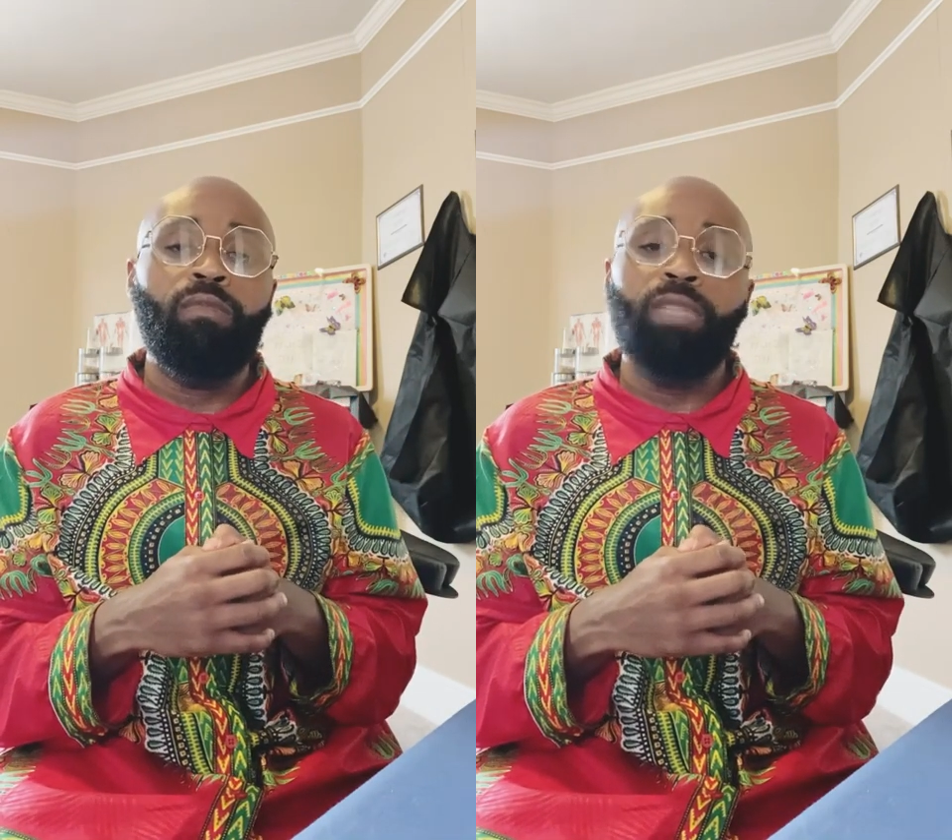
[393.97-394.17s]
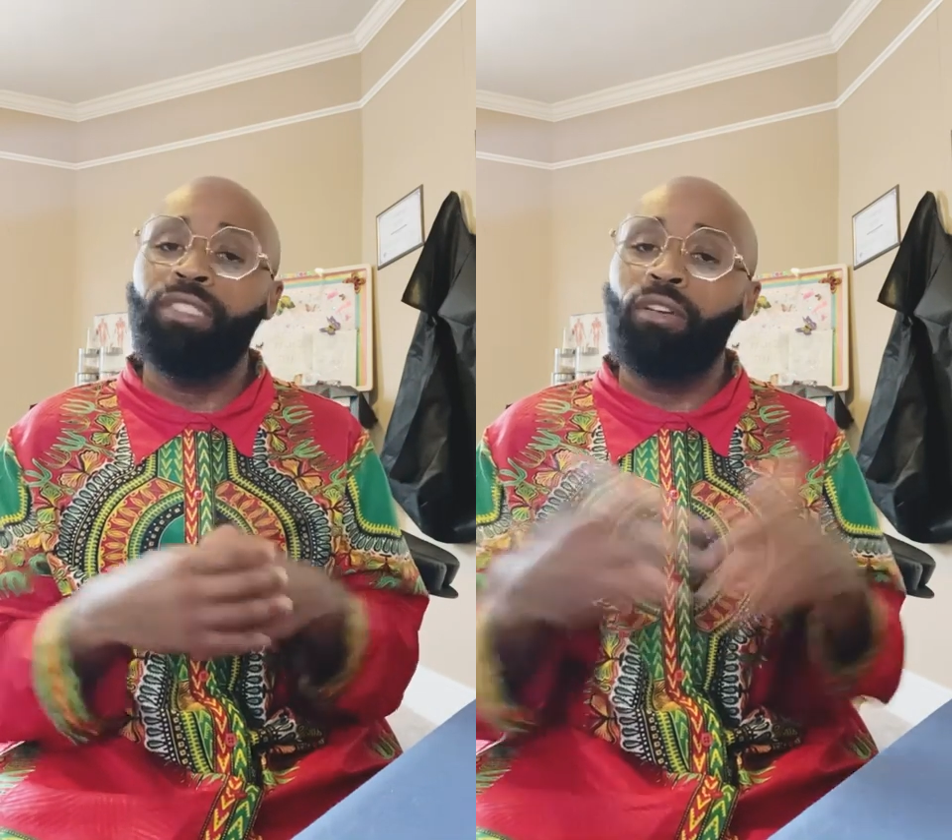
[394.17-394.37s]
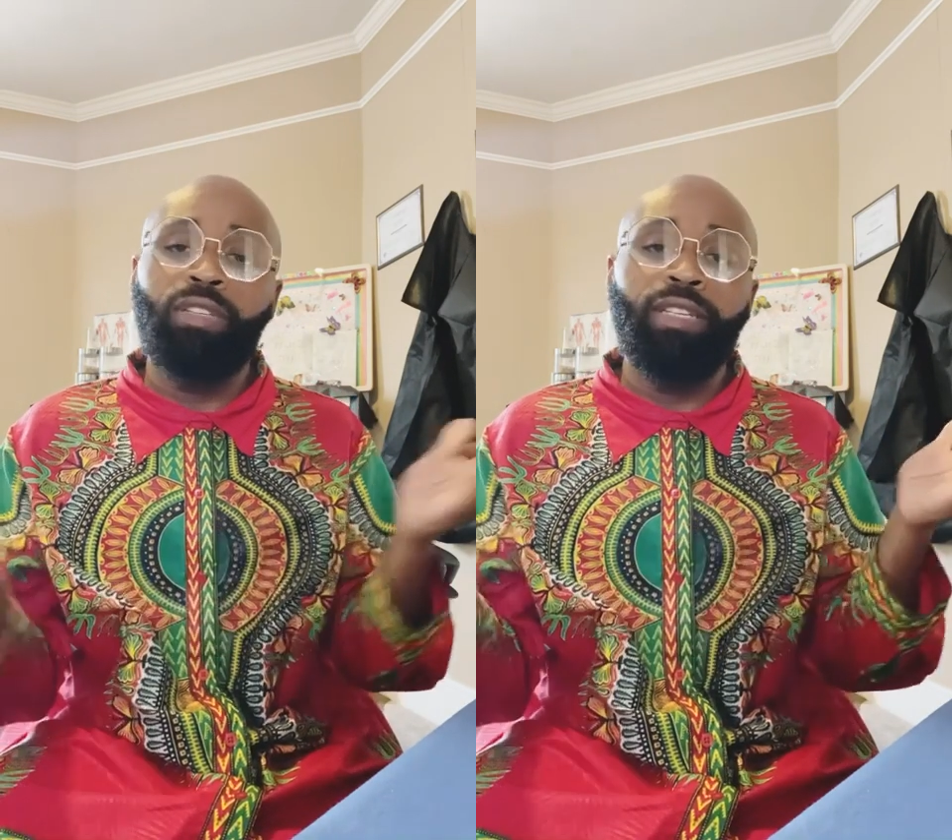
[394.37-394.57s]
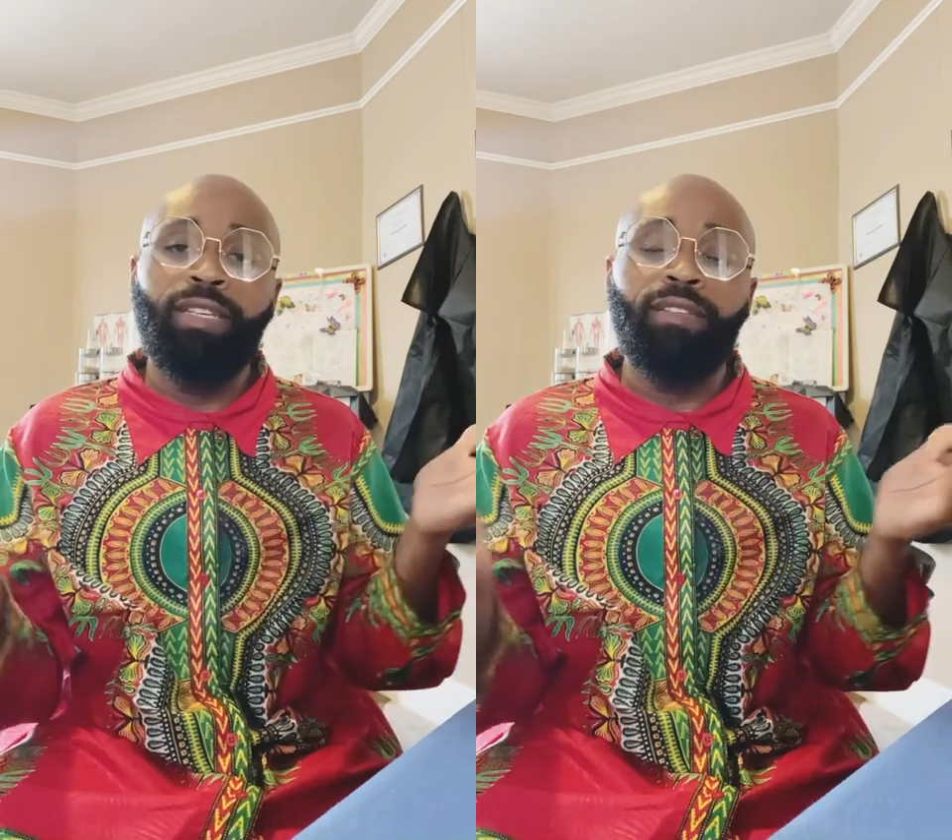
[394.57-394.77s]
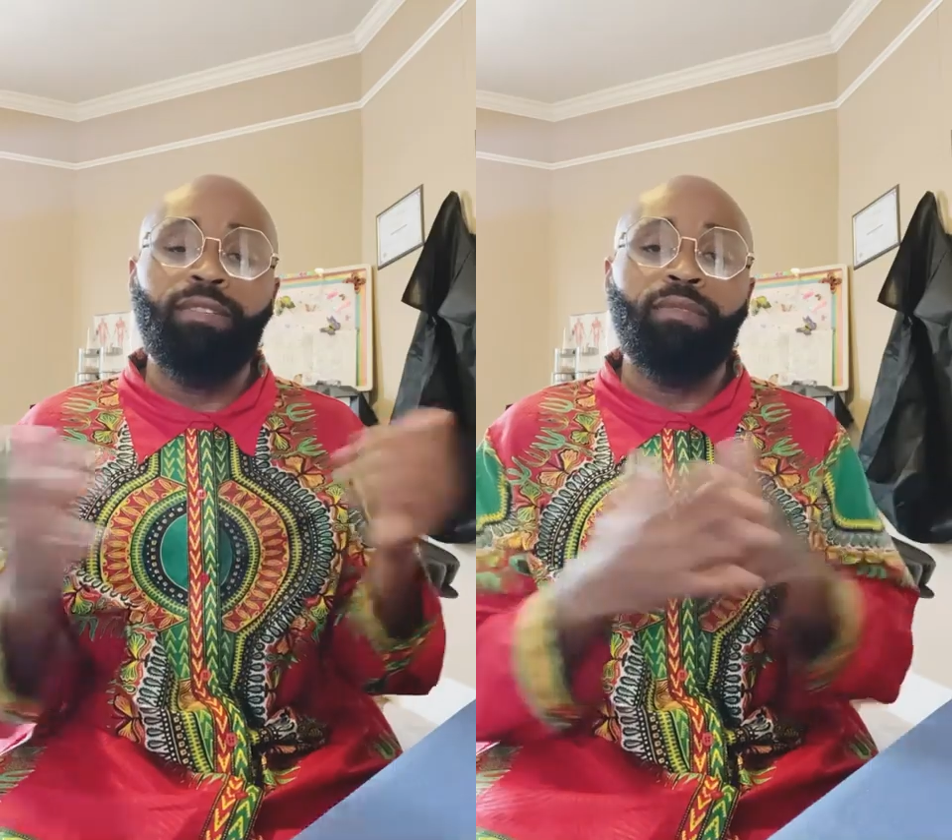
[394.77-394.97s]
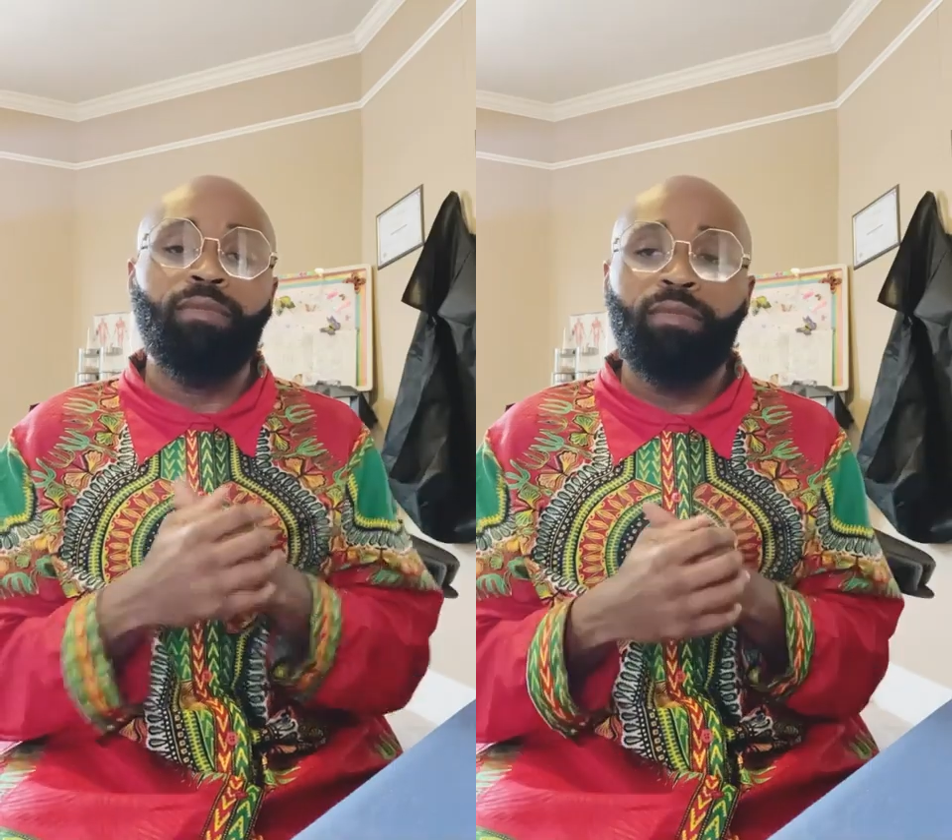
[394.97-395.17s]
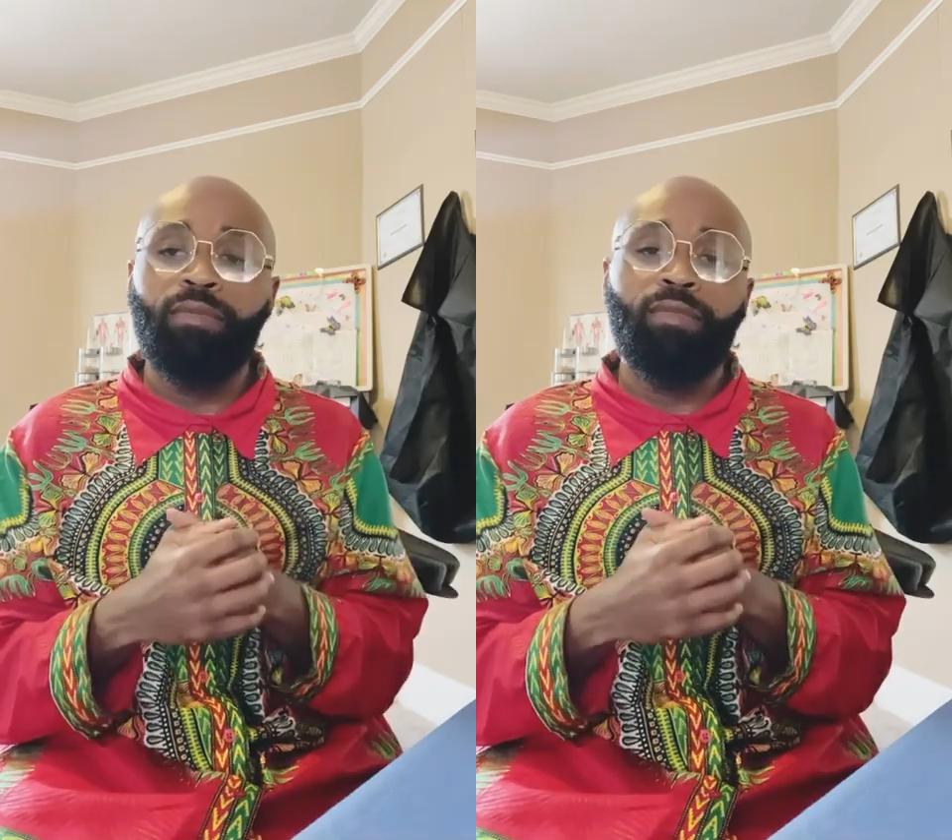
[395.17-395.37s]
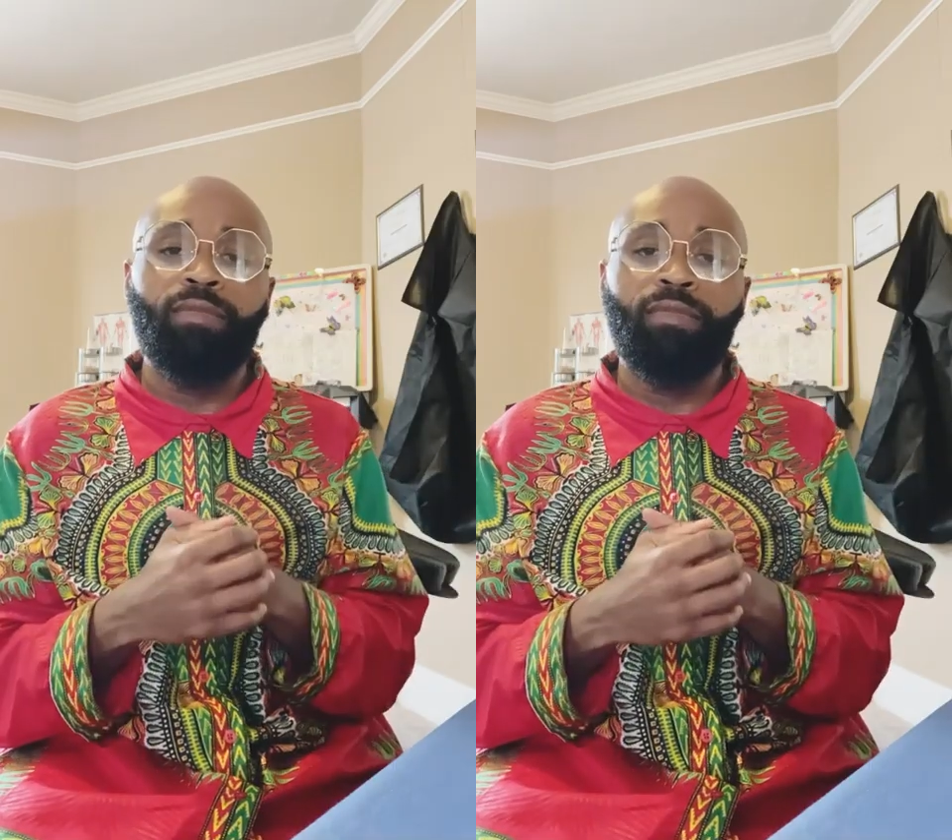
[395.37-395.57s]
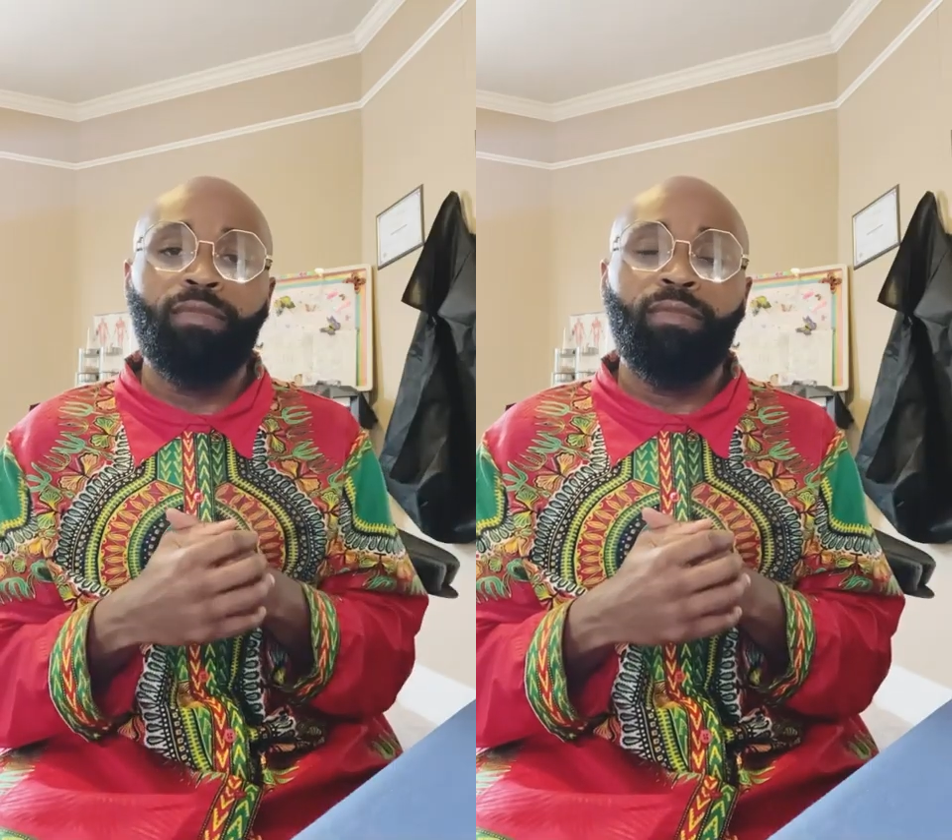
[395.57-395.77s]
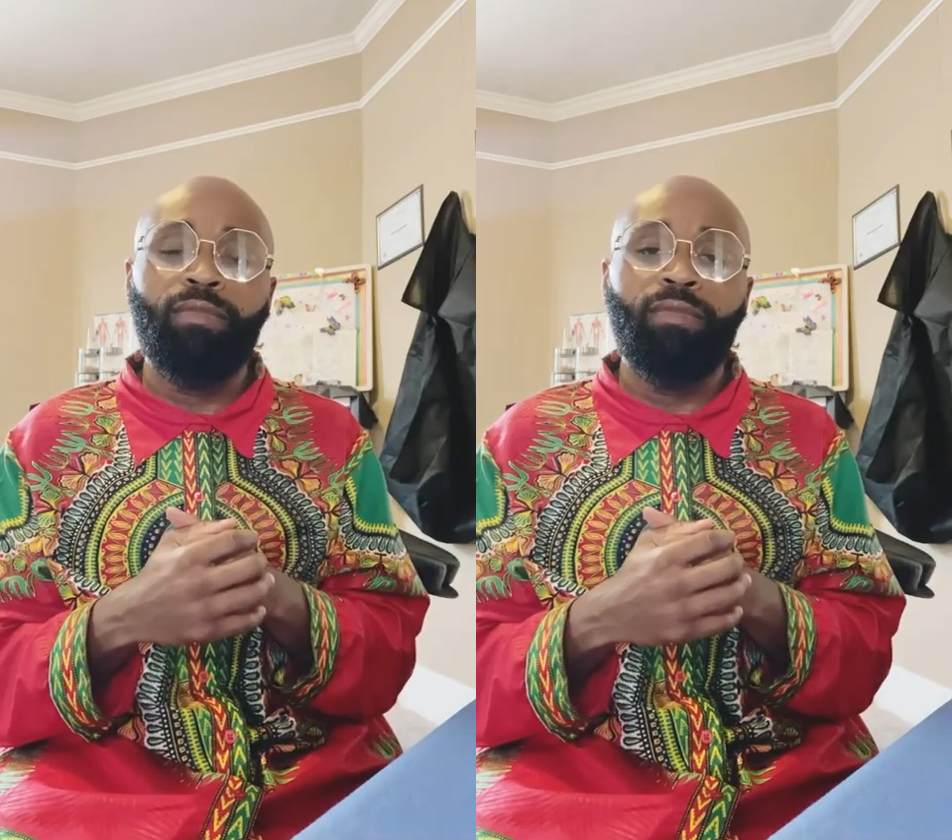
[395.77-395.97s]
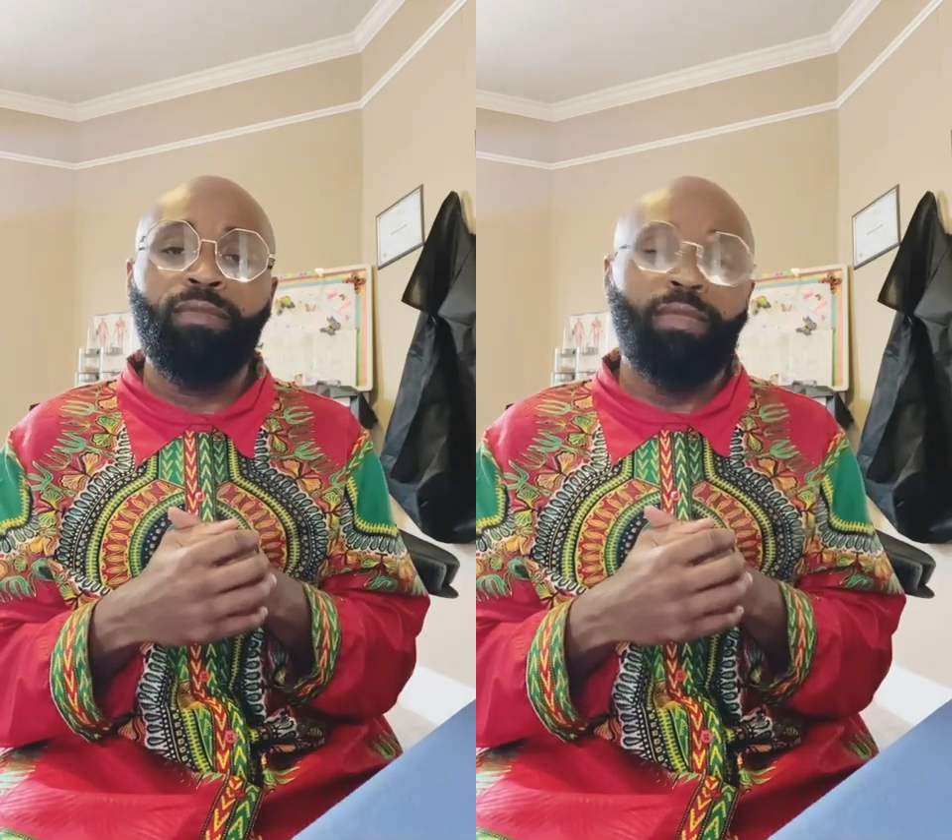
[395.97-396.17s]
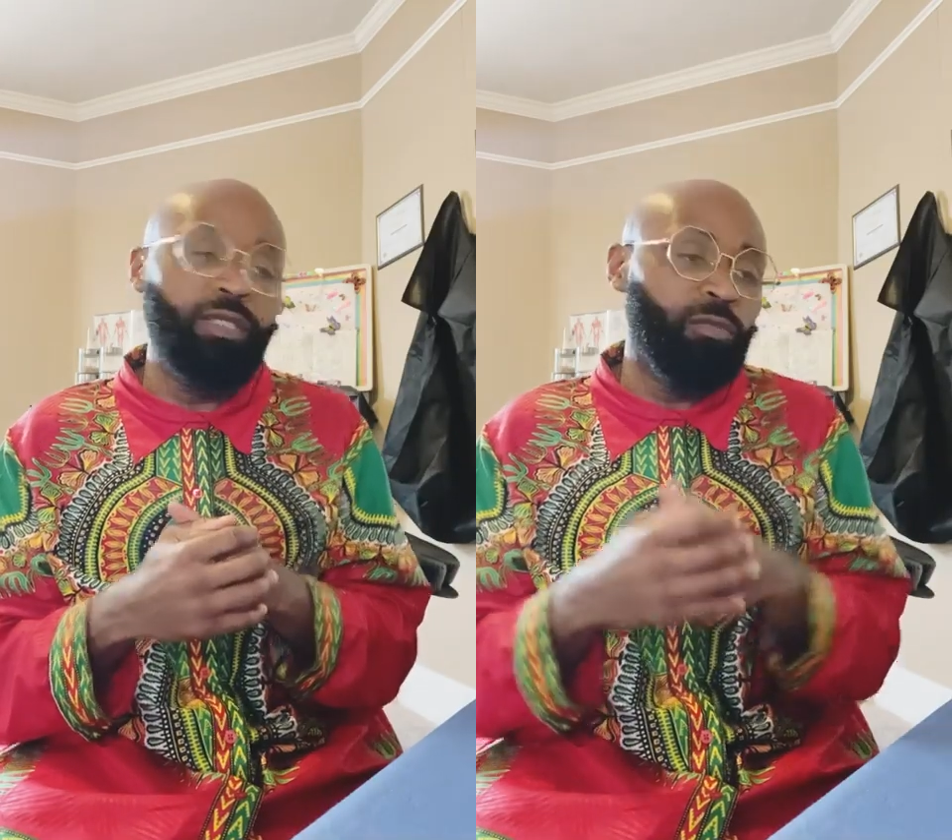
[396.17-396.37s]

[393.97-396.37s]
That's all you need. This